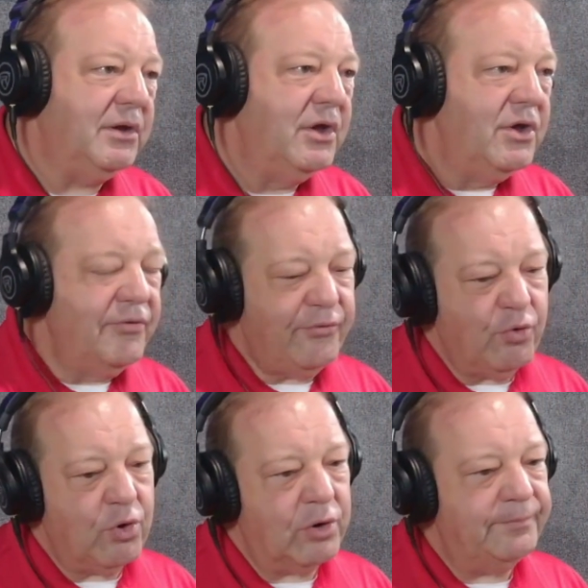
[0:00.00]

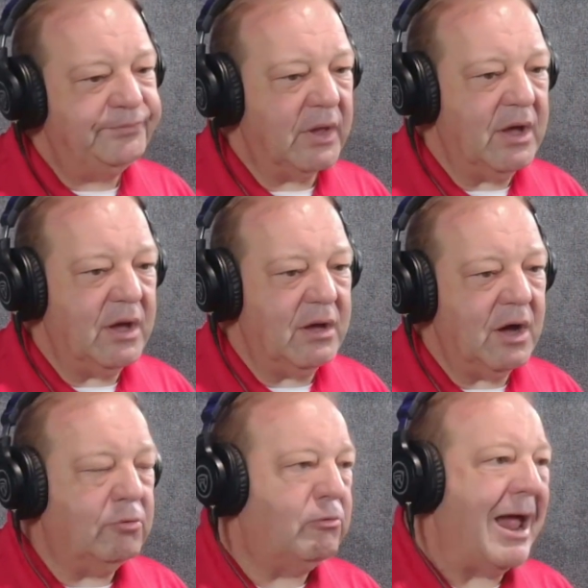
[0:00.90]
for a
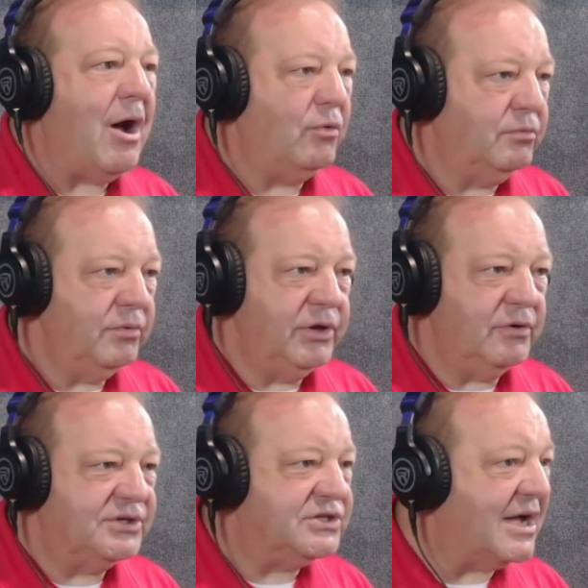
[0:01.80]
route.
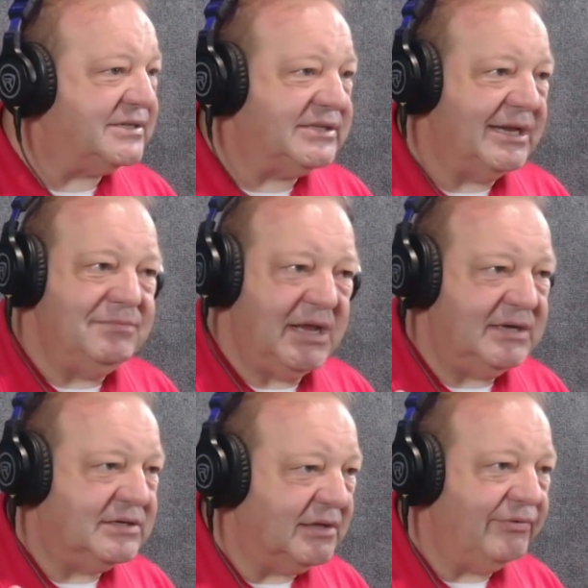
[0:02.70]
It's not same-day
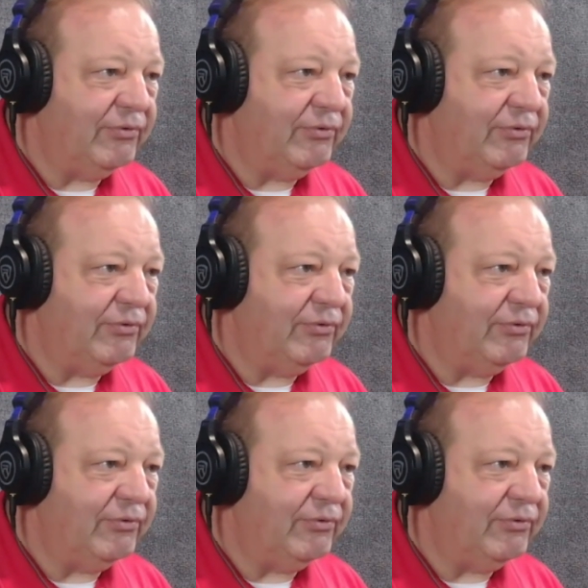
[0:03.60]
delivery.